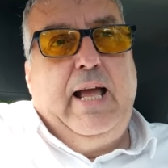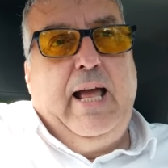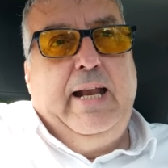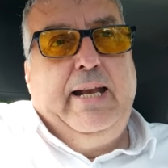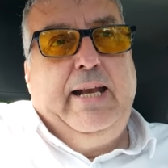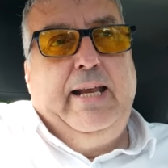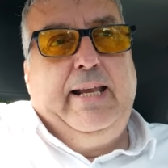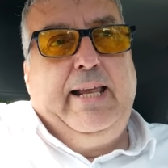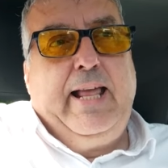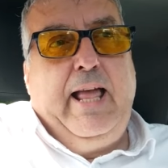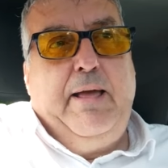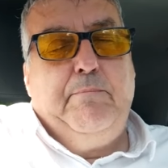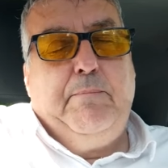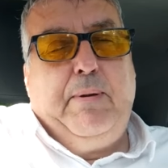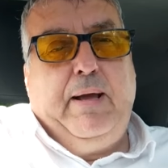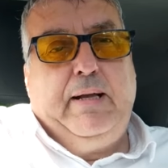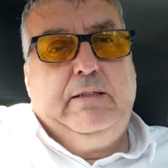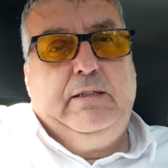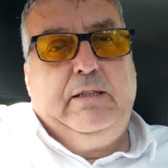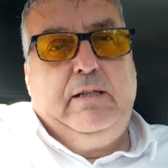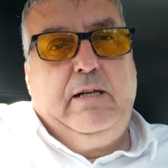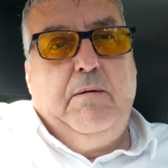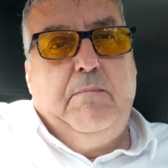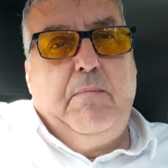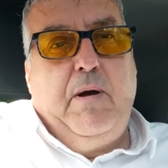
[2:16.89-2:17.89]
and then get back
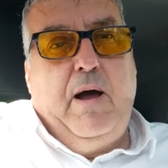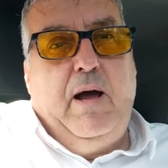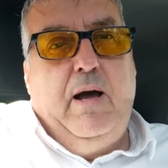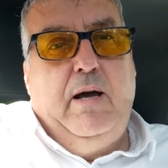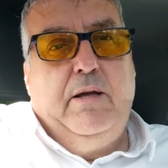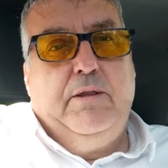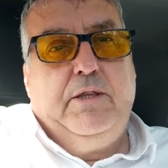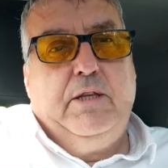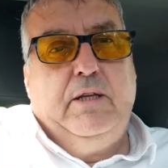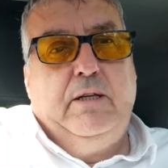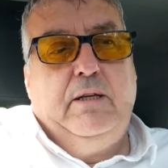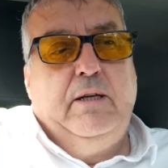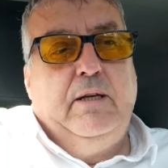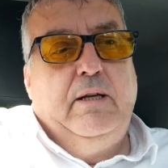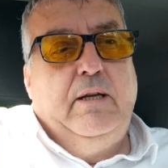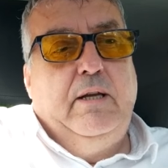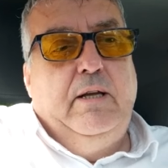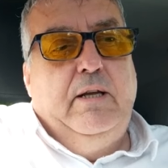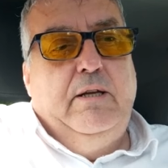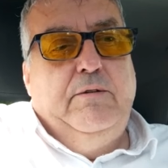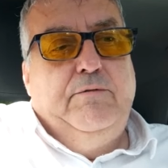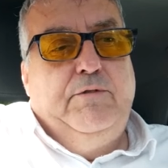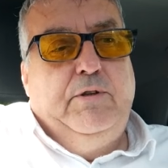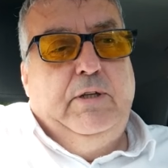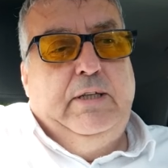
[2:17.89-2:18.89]
to Carmarthen
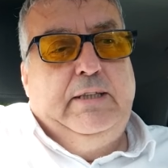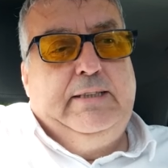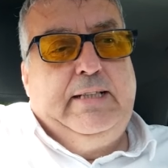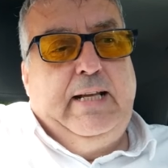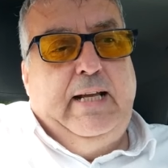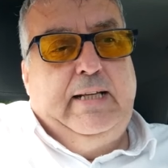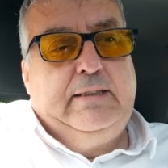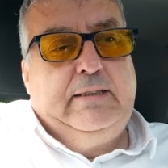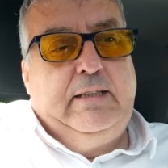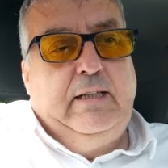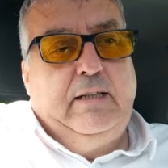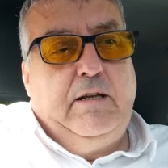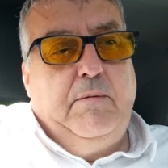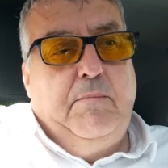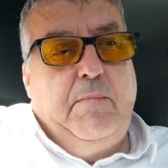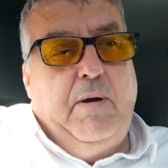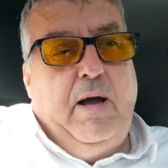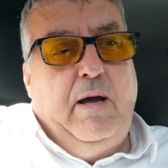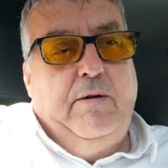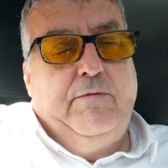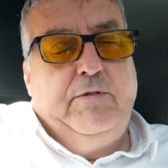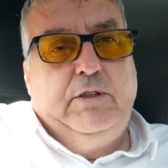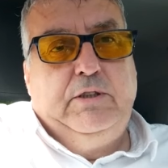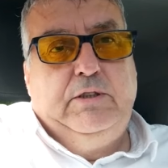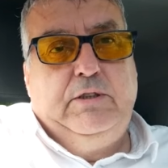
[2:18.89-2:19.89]
for the Tesla
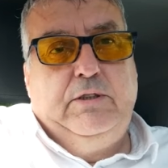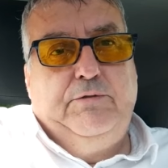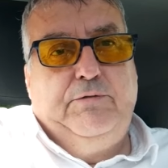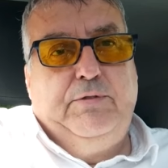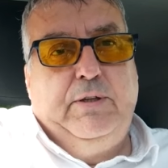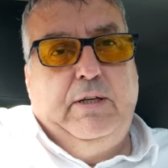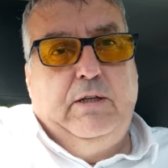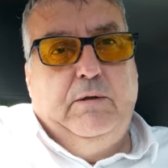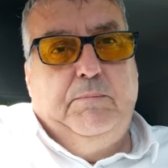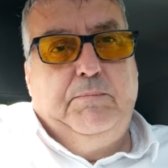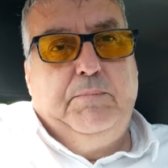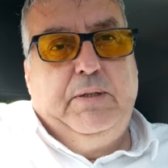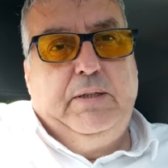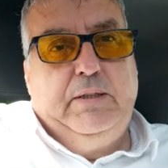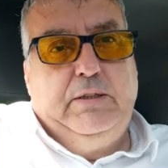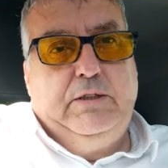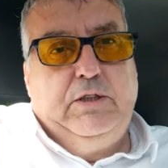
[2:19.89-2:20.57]
Carmarthen to fill up